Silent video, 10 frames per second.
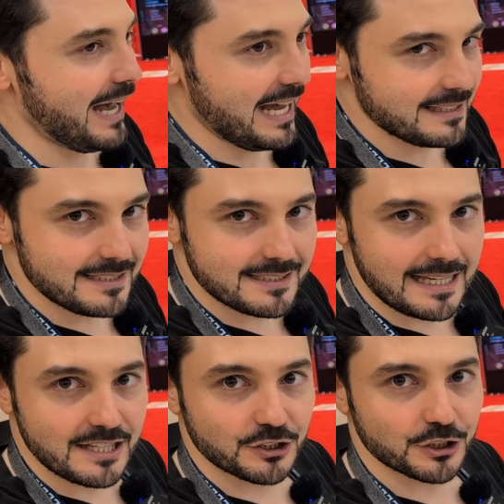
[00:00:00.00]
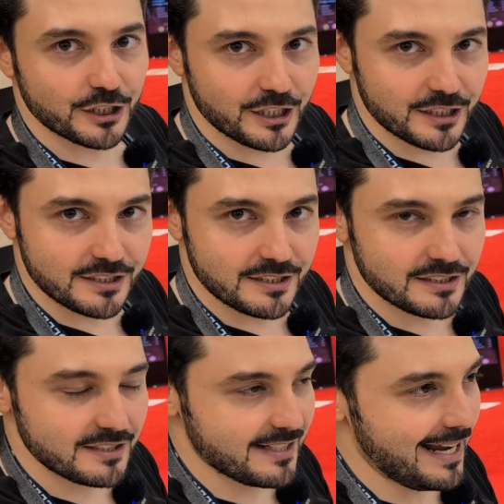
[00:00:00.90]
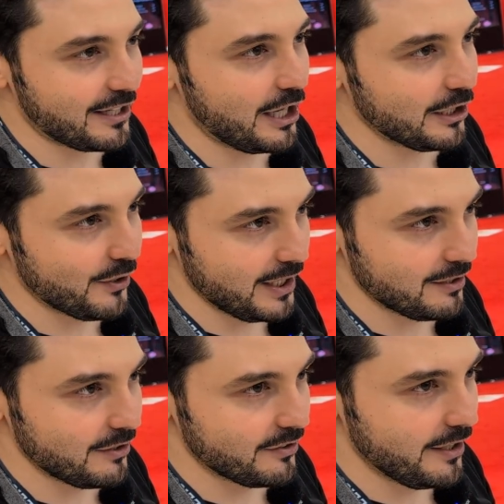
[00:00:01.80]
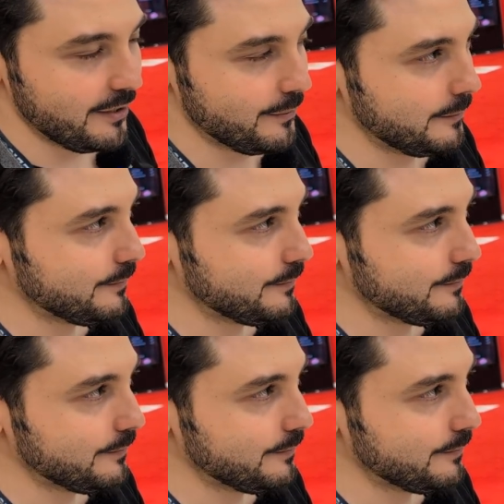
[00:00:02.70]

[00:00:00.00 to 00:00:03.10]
fats, has sugars. It's gonna add coloring to your dough.